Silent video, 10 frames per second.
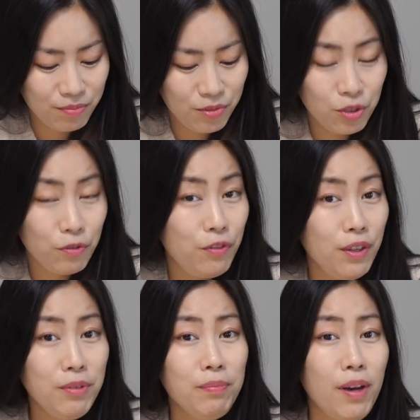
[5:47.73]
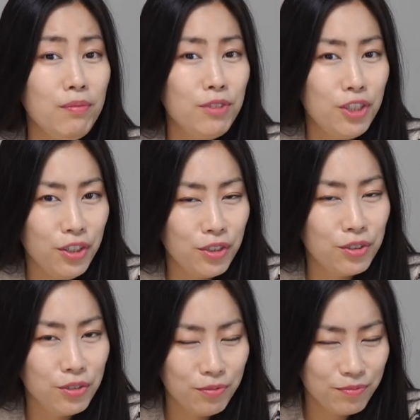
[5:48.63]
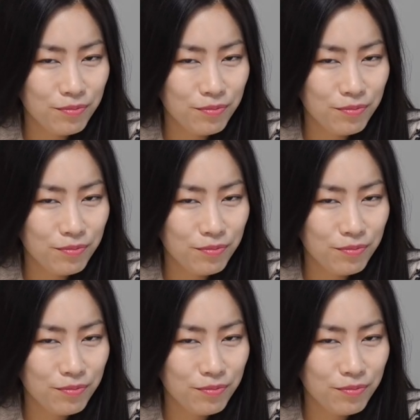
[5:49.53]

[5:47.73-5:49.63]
So Fimi Palm 2,